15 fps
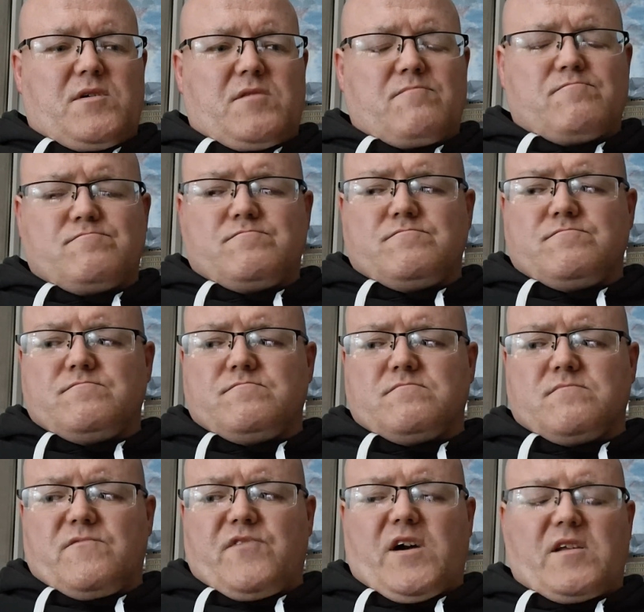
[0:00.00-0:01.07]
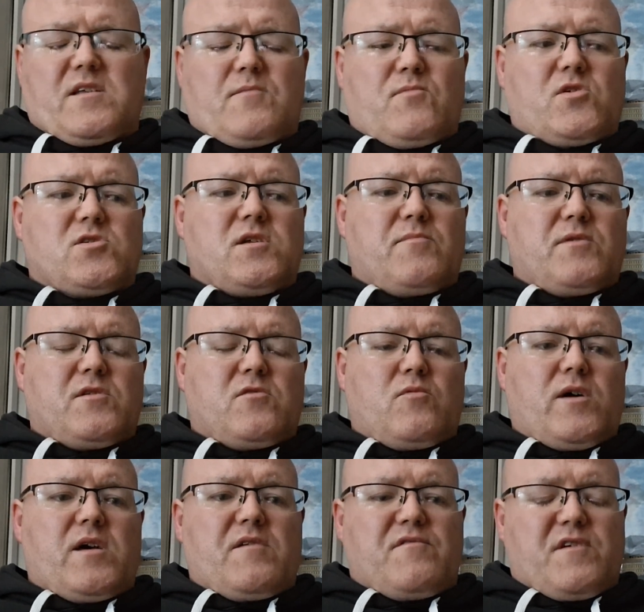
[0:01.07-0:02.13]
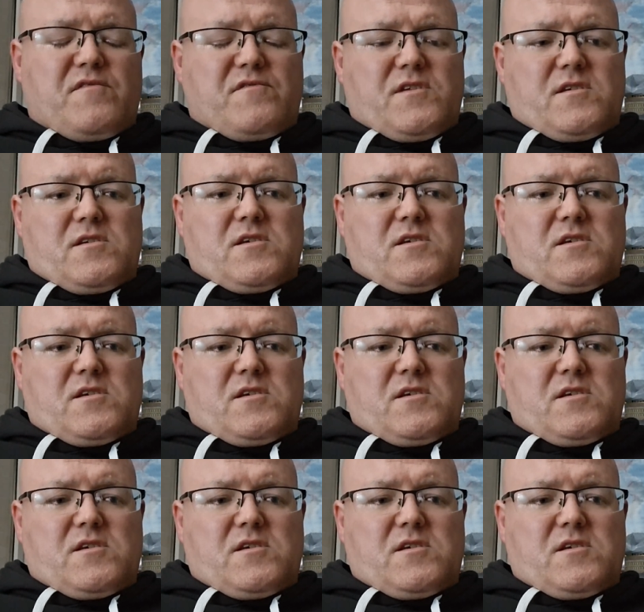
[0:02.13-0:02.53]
In fact, it must have been 2015